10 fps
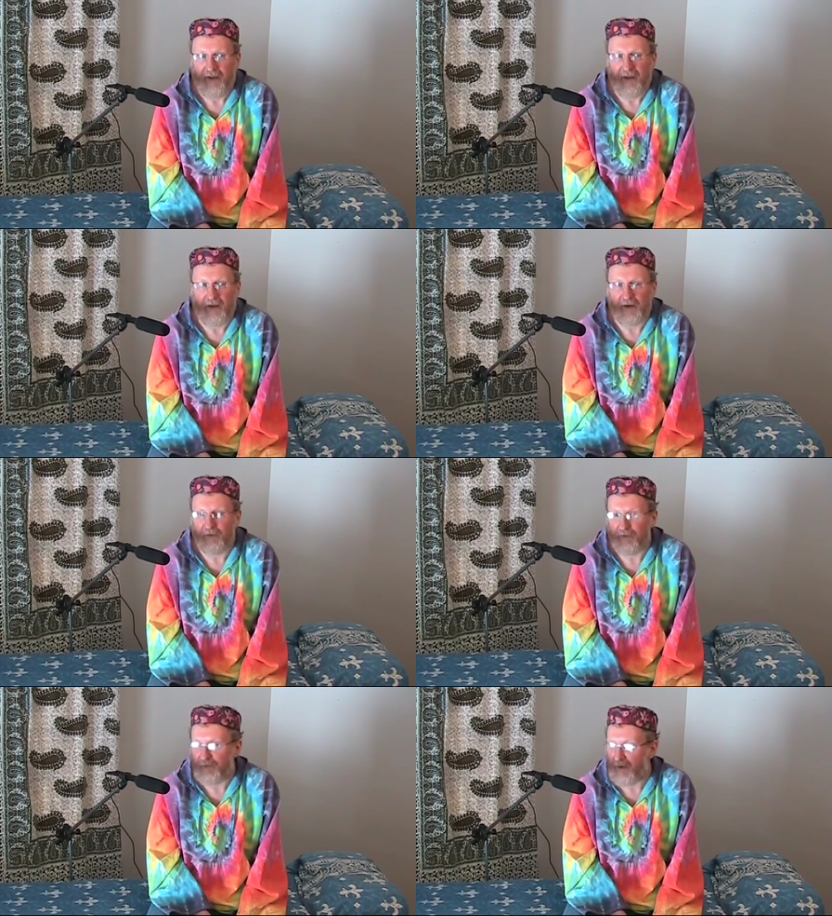
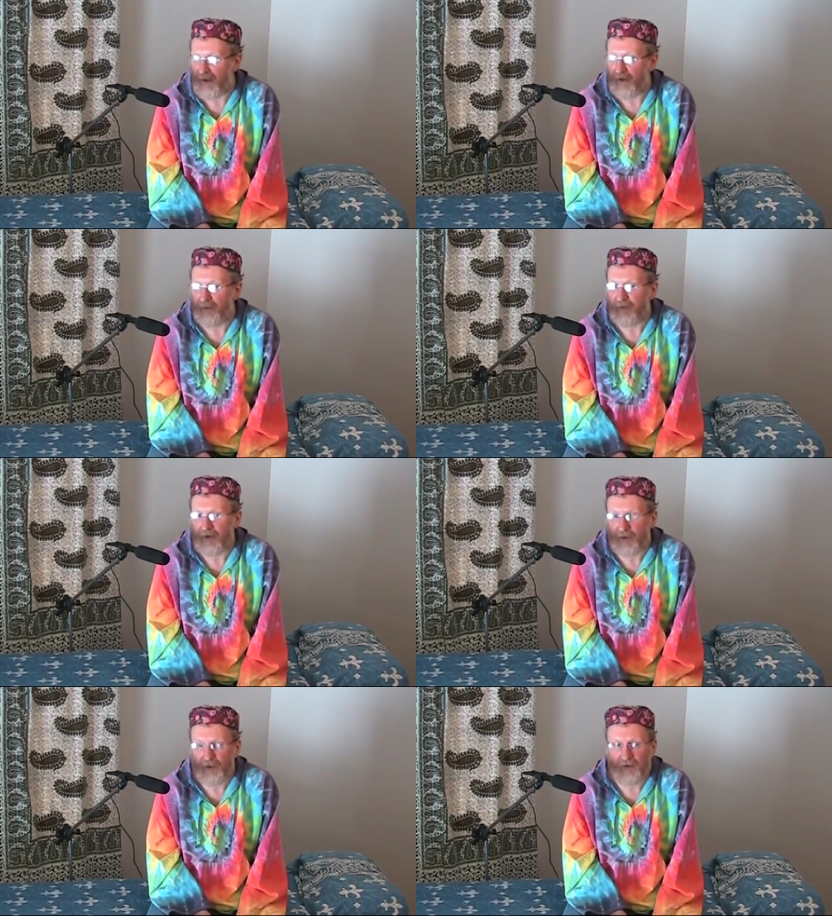And, and
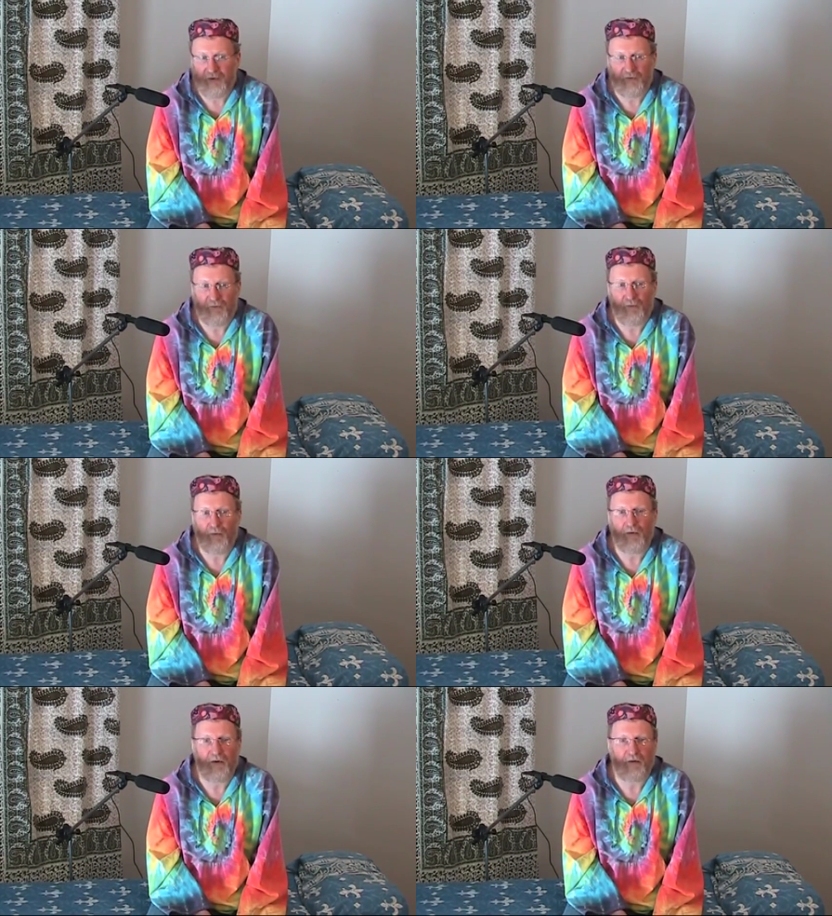they do it
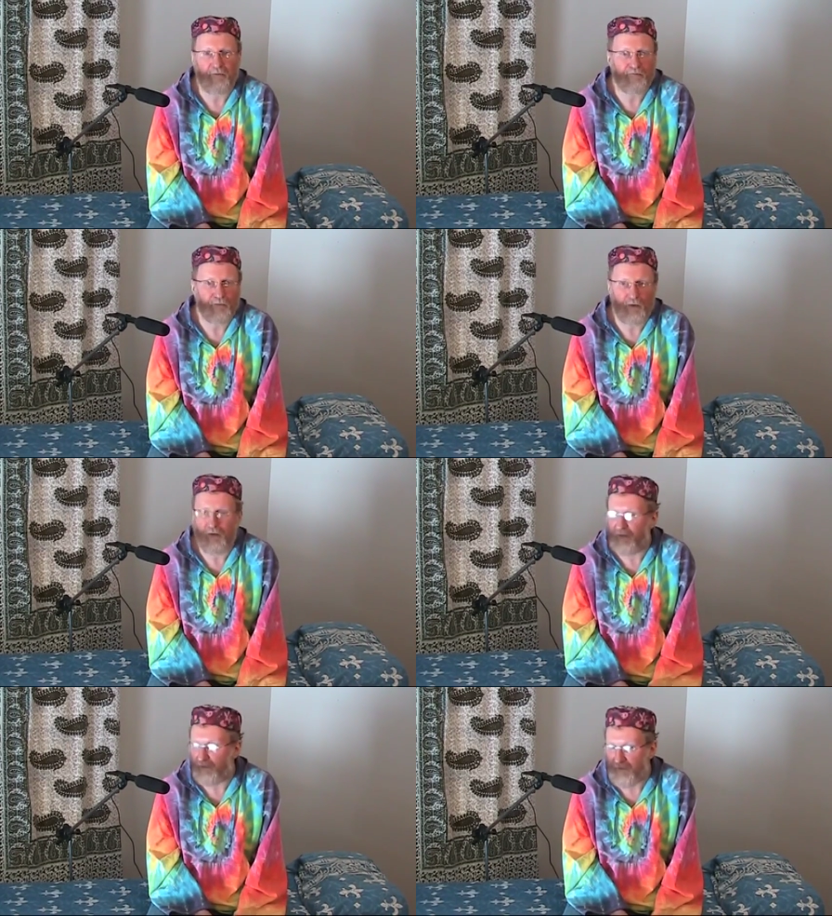for
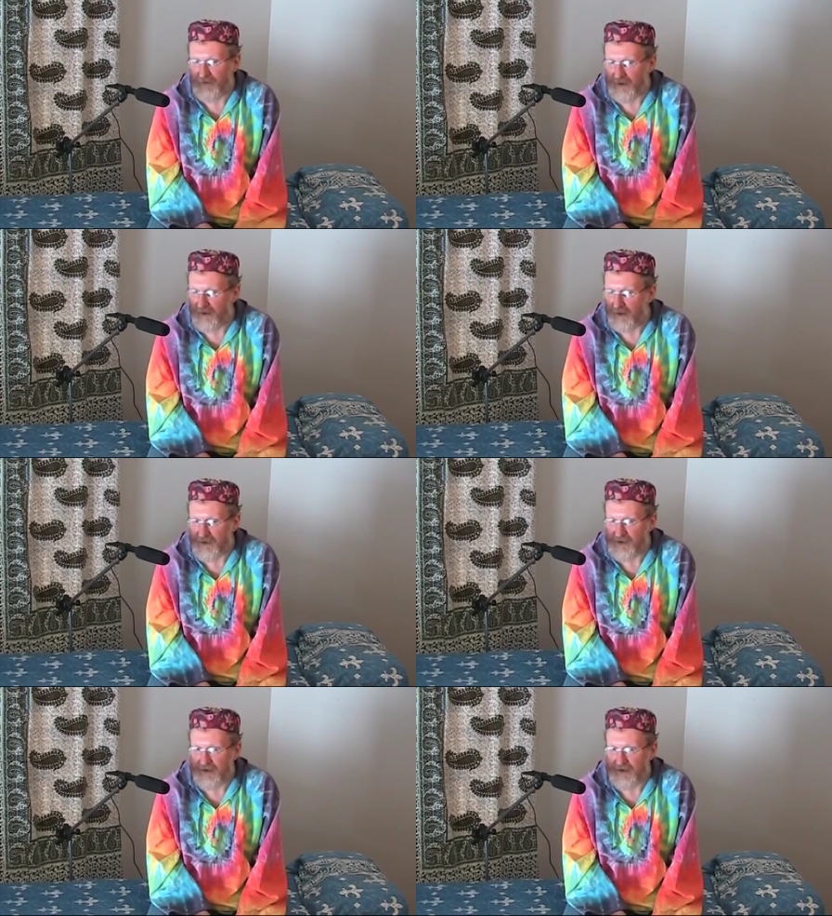over fifty years.